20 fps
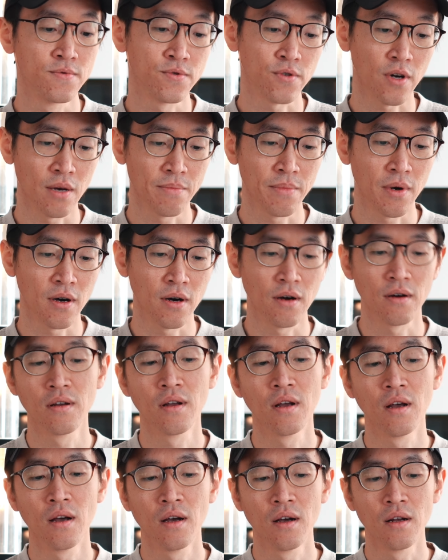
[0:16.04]
tripod,
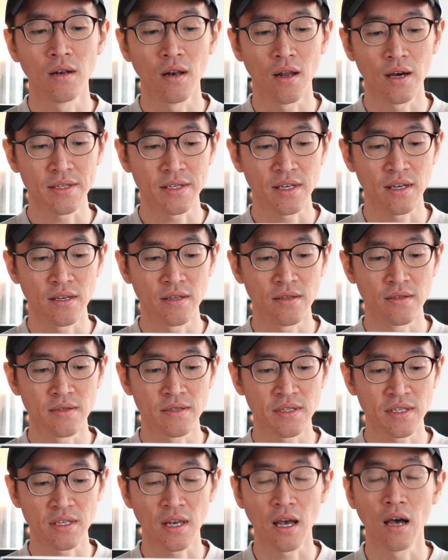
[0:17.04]
lighting,
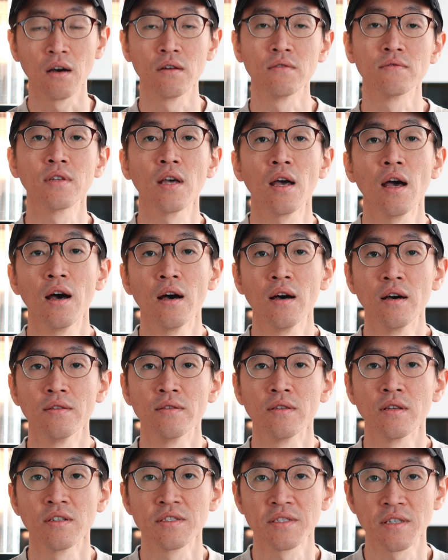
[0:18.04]
sound,
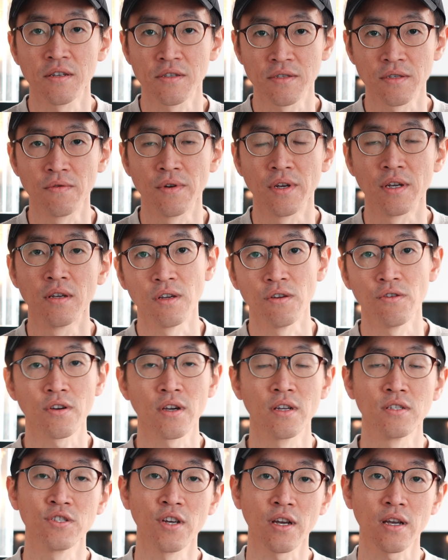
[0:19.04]
and accessory. You
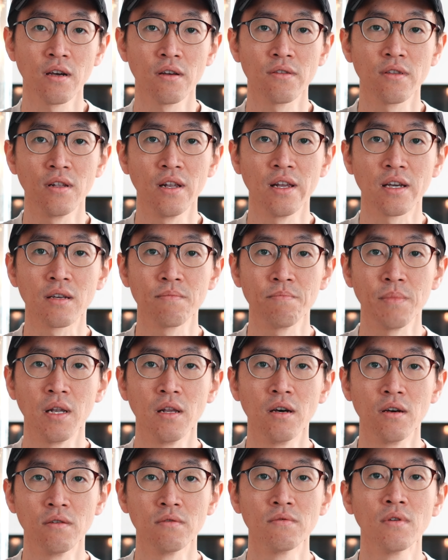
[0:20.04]
can check out the link
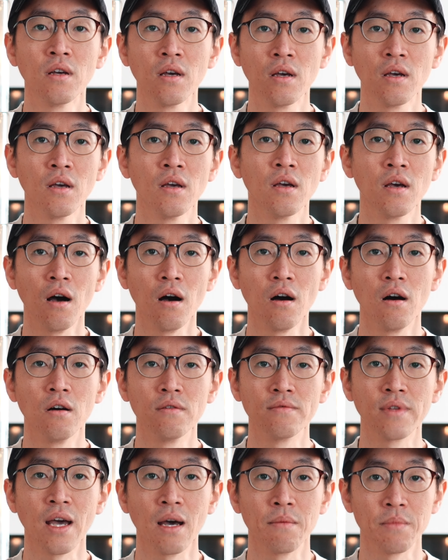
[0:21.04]
below
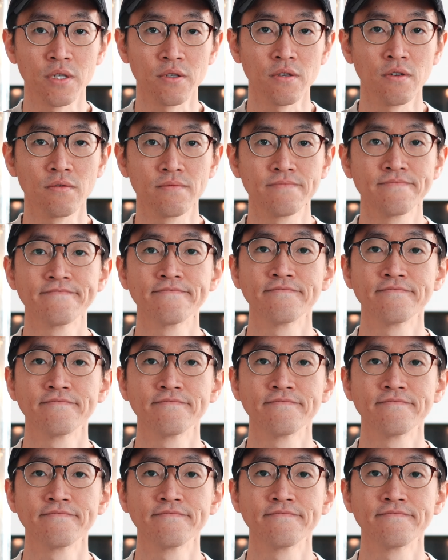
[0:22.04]
on Amazon.